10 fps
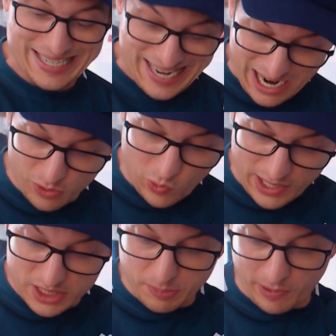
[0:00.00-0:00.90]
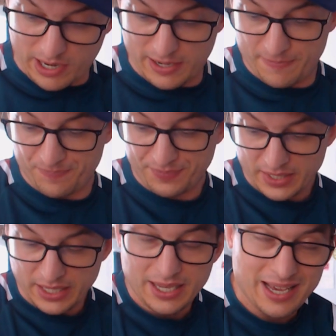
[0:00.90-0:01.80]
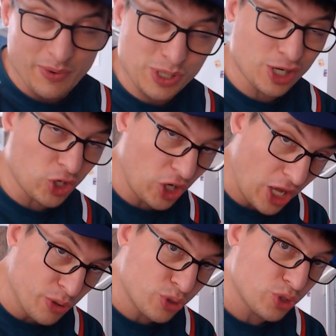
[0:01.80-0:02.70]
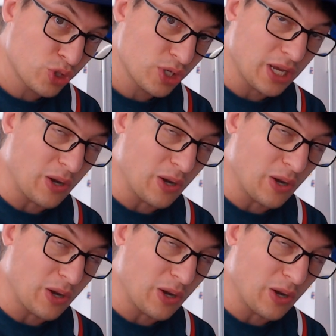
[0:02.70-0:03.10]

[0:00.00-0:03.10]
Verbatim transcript: Down one spot. It was a close